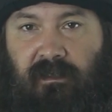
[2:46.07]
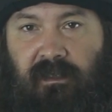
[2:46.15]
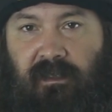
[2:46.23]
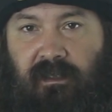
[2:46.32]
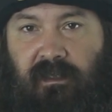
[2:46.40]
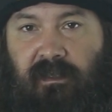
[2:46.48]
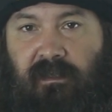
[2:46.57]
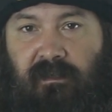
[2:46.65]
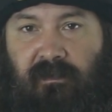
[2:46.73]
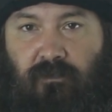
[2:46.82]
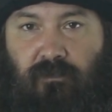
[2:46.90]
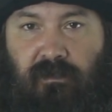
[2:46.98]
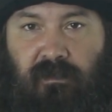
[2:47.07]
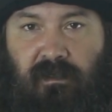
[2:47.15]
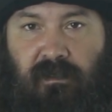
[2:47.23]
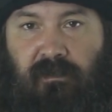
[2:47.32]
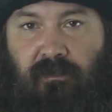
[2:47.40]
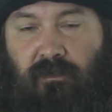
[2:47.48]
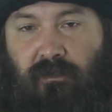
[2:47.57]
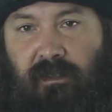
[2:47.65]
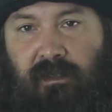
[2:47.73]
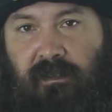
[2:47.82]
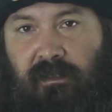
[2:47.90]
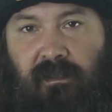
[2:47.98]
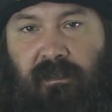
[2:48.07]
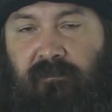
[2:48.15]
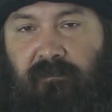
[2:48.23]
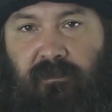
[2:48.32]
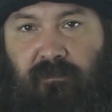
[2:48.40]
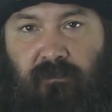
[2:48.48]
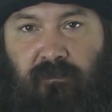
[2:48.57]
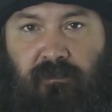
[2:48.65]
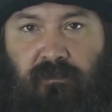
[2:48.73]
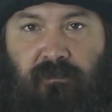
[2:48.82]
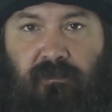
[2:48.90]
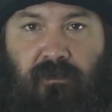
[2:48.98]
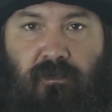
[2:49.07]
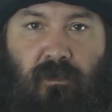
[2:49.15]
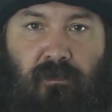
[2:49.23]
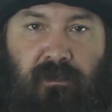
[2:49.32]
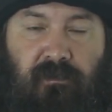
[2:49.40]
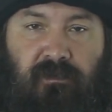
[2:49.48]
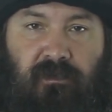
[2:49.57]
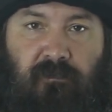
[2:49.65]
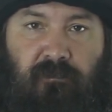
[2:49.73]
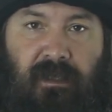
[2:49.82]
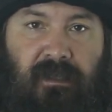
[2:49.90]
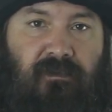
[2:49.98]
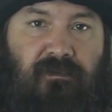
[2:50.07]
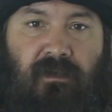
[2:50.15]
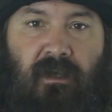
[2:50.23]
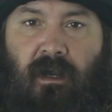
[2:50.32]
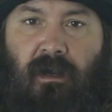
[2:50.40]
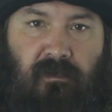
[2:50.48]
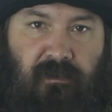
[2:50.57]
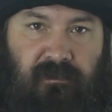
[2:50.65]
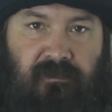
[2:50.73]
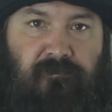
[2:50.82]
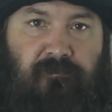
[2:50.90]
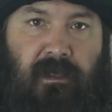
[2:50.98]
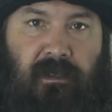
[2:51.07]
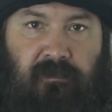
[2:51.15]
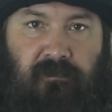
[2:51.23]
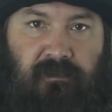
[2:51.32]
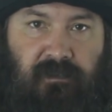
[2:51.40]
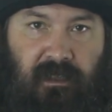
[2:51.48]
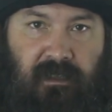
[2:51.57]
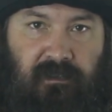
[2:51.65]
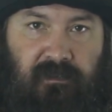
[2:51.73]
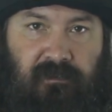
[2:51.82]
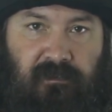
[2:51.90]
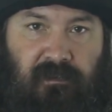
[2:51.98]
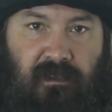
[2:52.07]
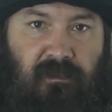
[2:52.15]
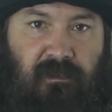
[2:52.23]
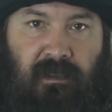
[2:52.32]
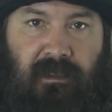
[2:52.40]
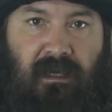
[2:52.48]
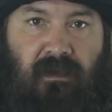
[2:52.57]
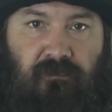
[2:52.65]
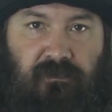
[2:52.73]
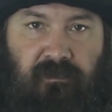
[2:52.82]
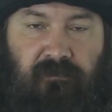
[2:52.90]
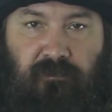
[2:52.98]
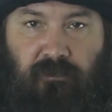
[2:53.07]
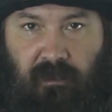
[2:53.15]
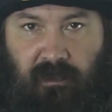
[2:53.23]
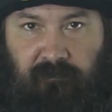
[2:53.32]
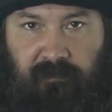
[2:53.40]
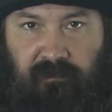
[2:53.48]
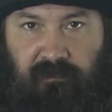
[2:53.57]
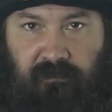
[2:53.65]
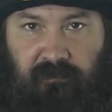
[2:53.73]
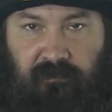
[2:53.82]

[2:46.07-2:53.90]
in the Quran, or even the quoting of the companions are inspired texts and accounts of Muhammad.